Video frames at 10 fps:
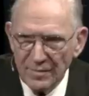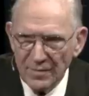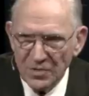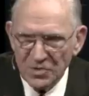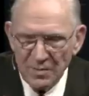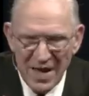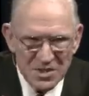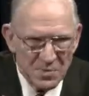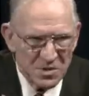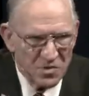There's some
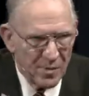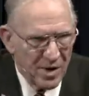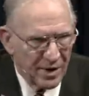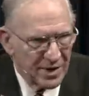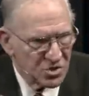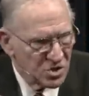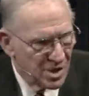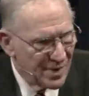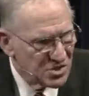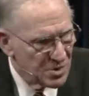aspects of American history
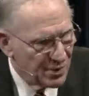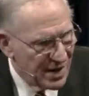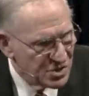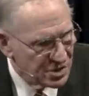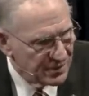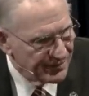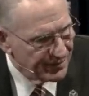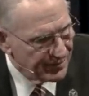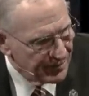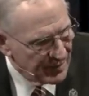that may surprise you,
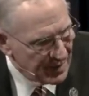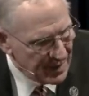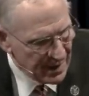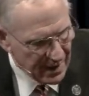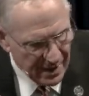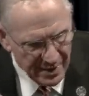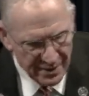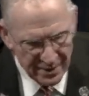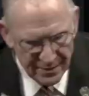and